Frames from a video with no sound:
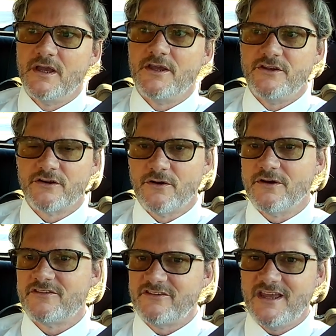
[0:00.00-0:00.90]
You're going
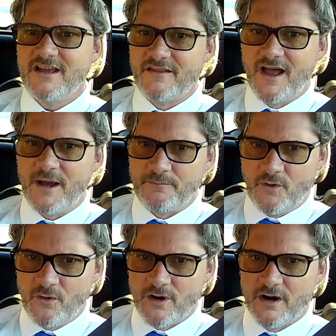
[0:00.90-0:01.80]
to see a lot
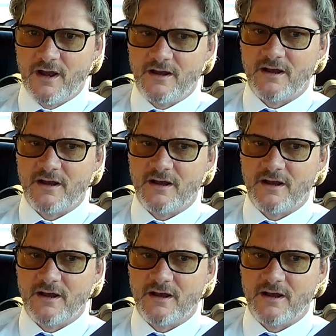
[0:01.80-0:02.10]
more